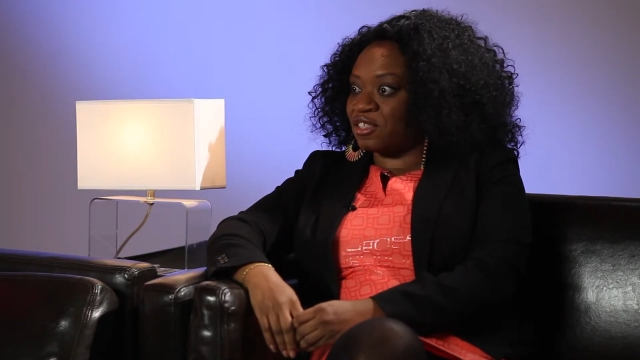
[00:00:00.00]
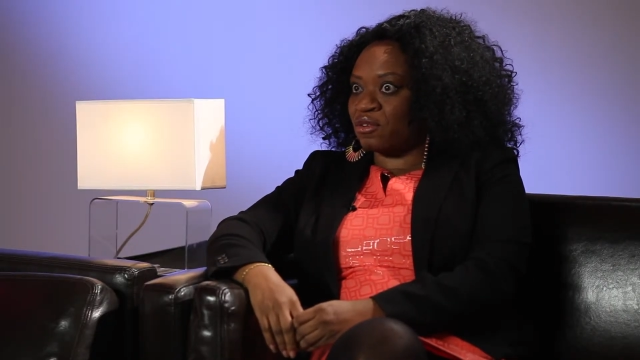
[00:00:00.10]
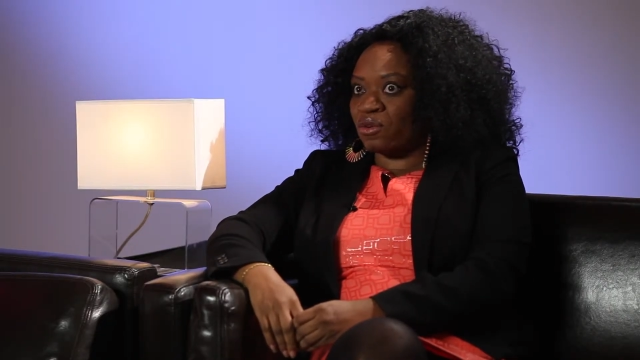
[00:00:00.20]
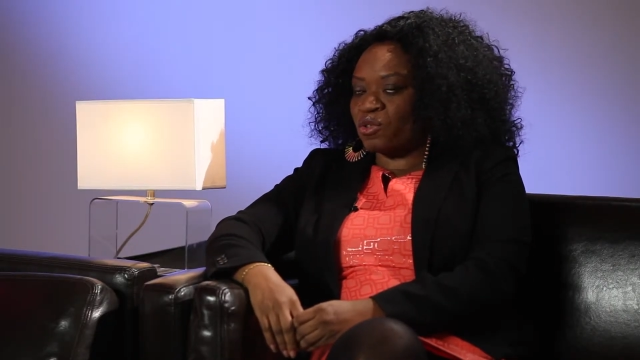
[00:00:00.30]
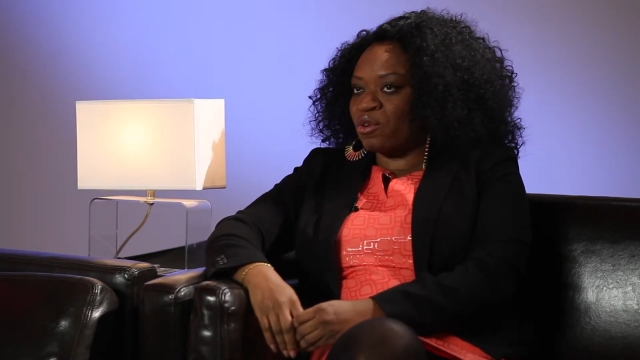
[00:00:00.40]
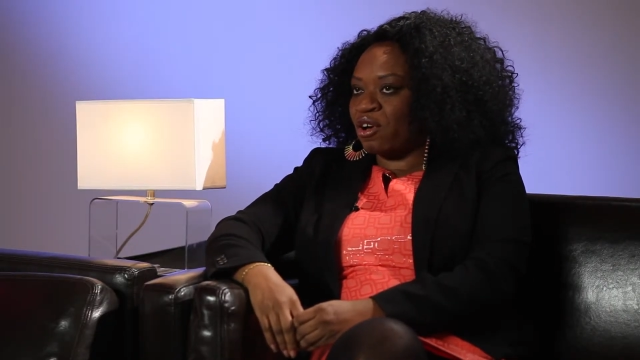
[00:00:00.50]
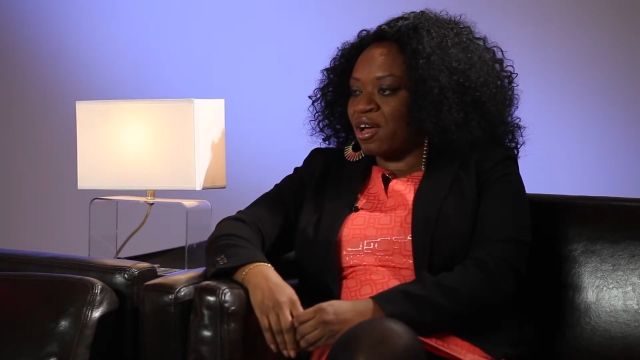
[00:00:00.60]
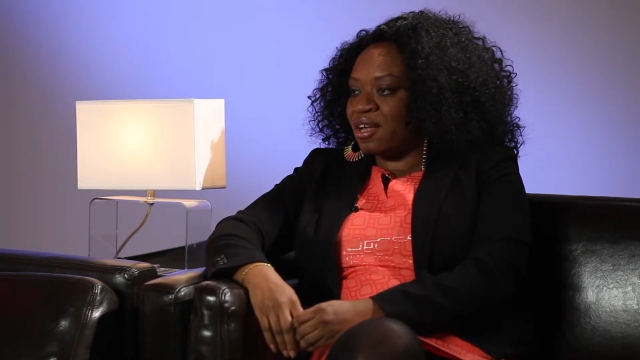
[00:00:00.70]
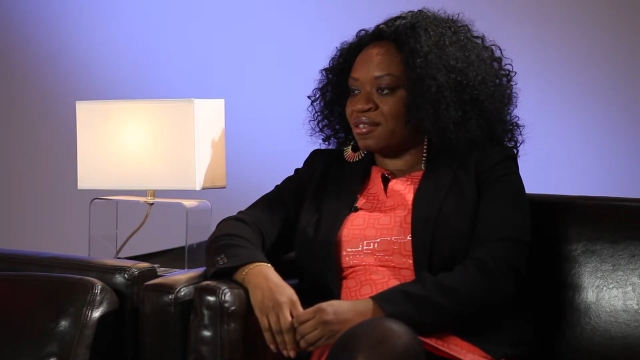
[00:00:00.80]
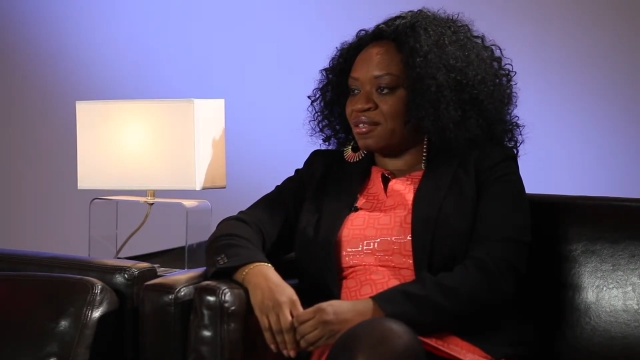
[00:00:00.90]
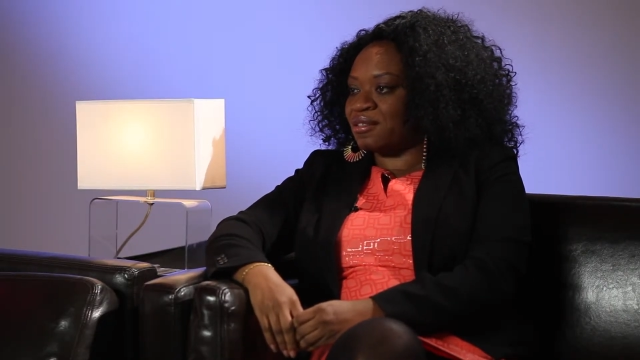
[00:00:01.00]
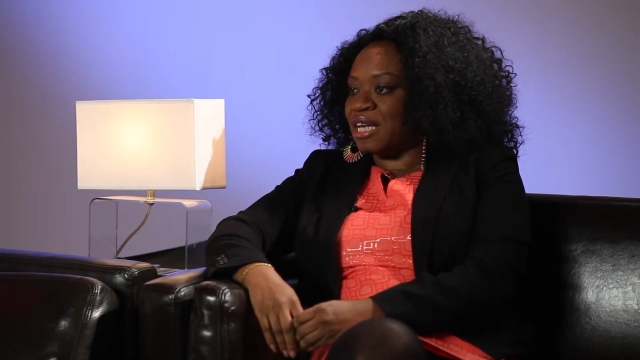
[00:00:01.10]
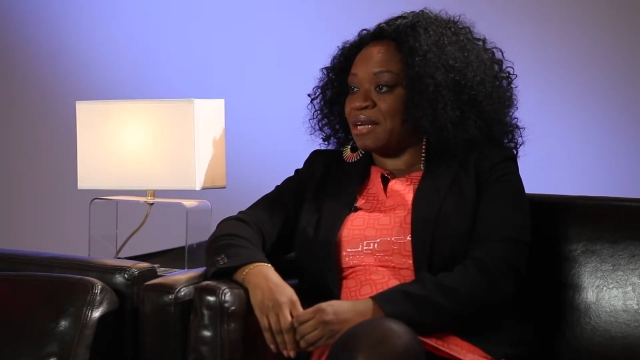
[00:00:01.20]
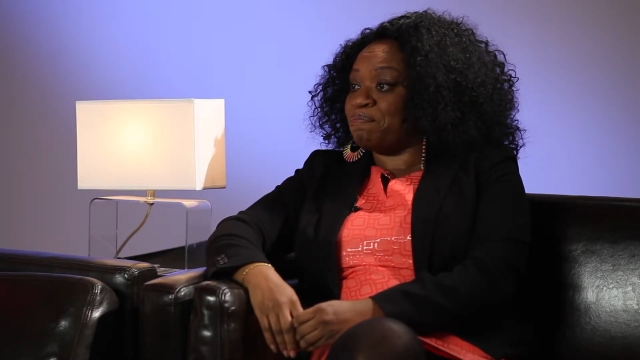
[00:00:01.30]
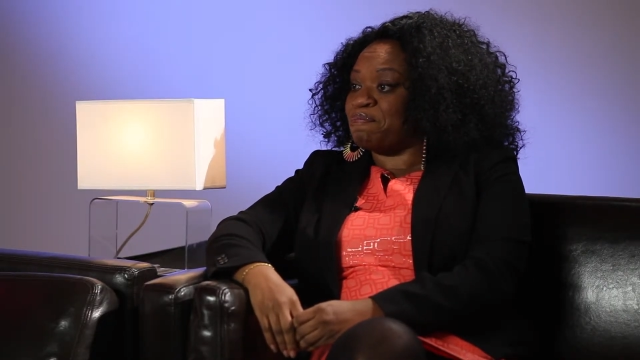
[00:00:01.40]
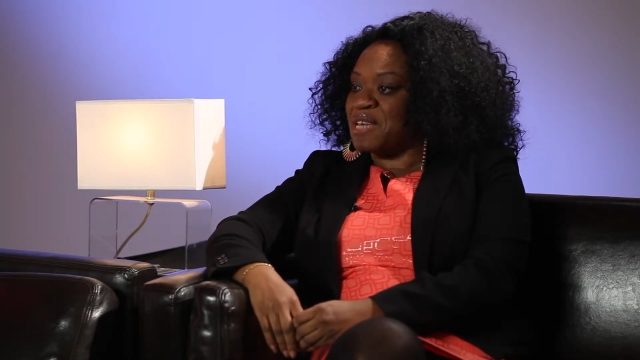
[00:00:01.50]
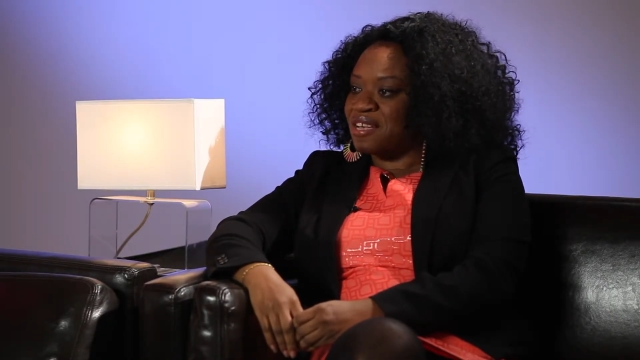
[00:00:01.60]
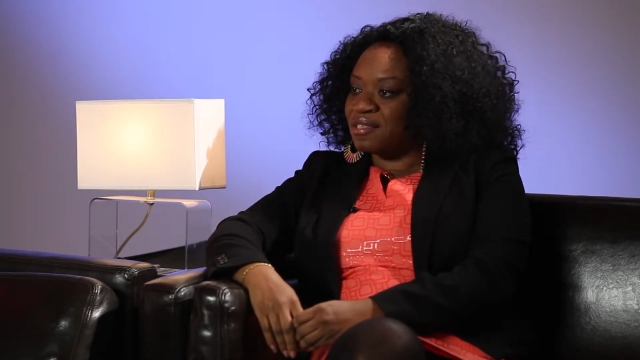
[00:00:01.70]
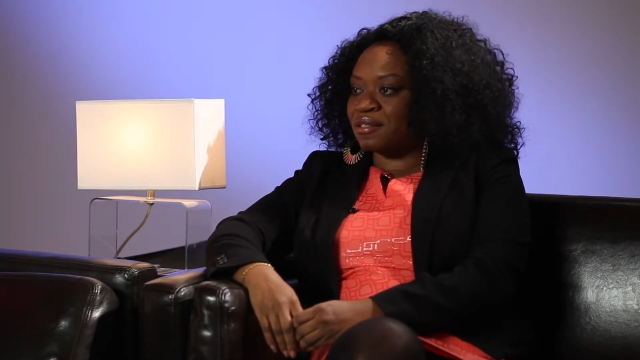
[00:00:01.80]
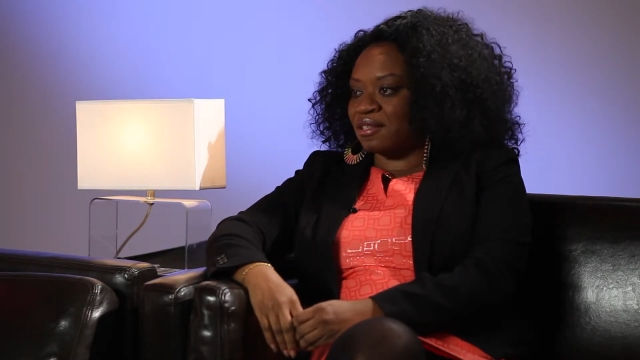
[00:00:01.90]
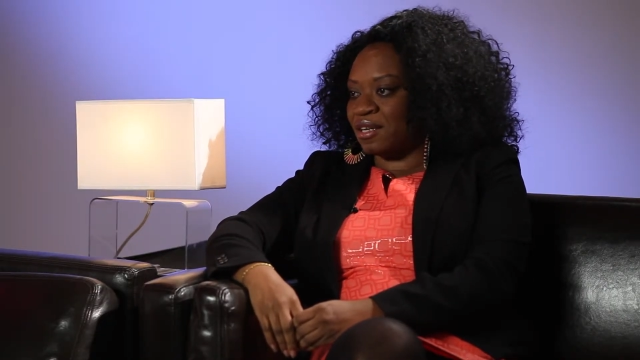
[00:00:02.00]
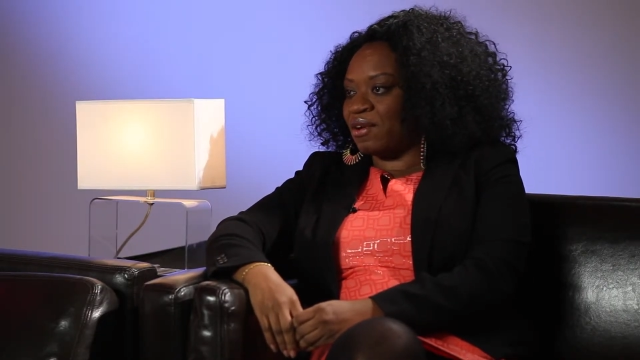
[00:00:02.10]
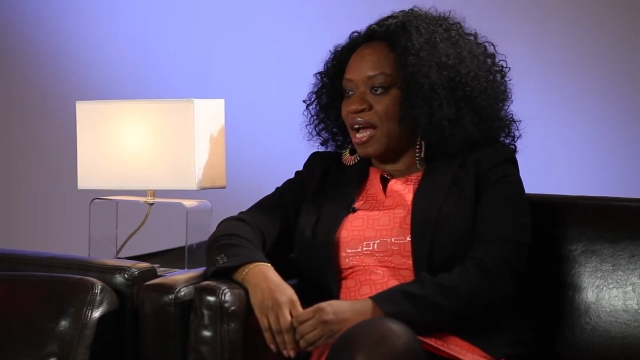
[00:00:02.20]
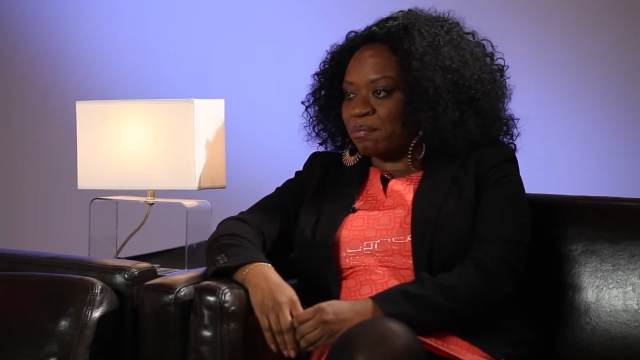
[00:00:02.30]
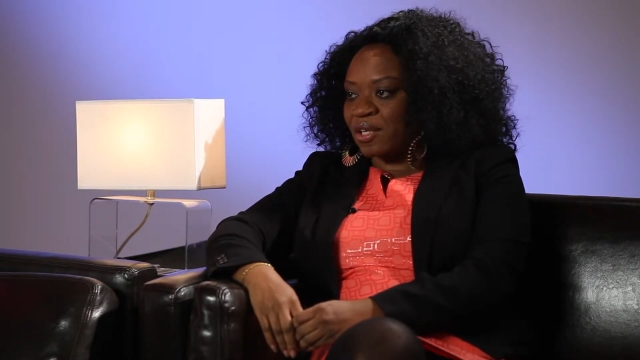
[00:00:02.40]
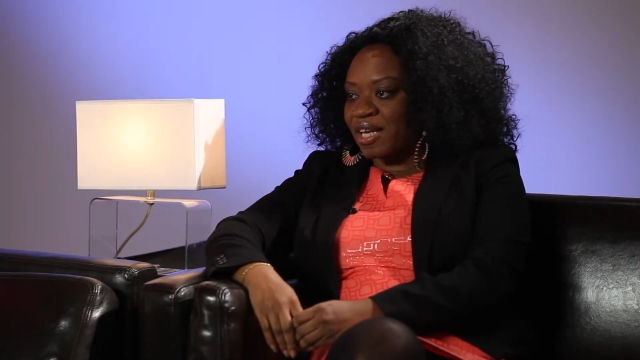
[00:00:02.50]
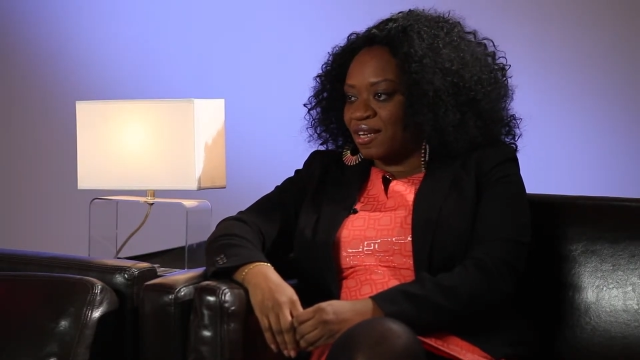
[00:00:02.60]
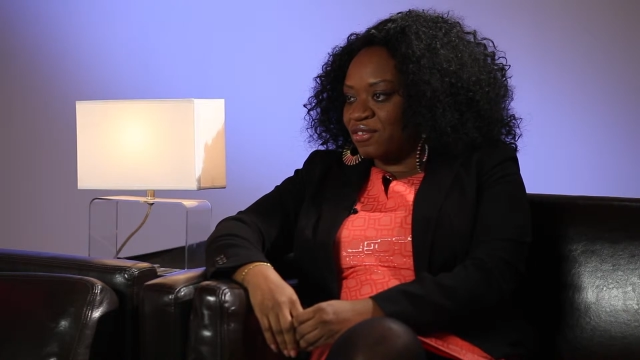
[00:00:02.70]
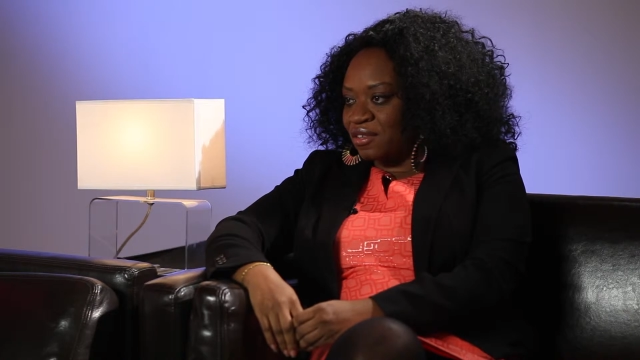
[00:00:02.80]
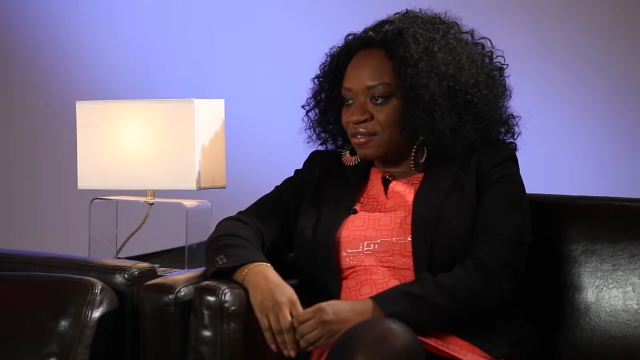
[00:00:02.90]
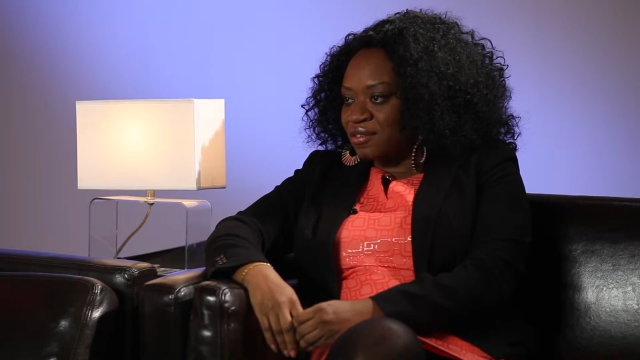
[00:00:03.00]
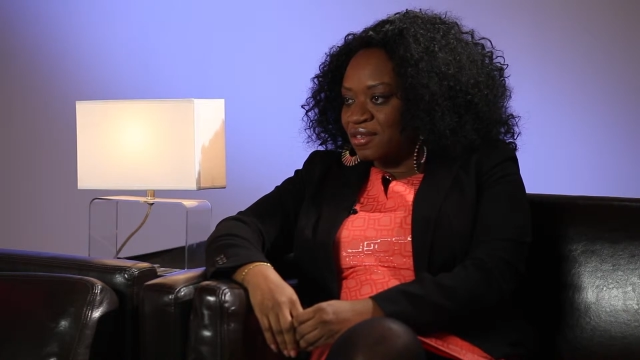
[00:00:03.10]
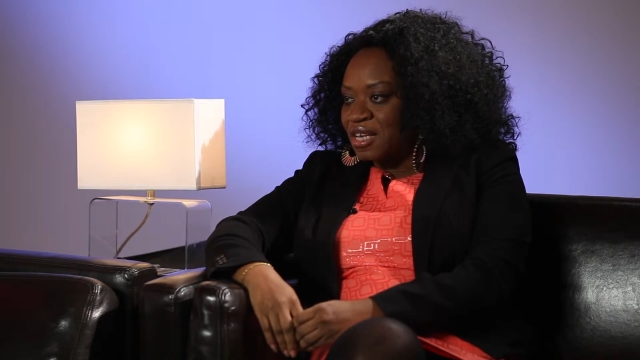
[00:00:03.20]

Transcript: social causes type based, applications.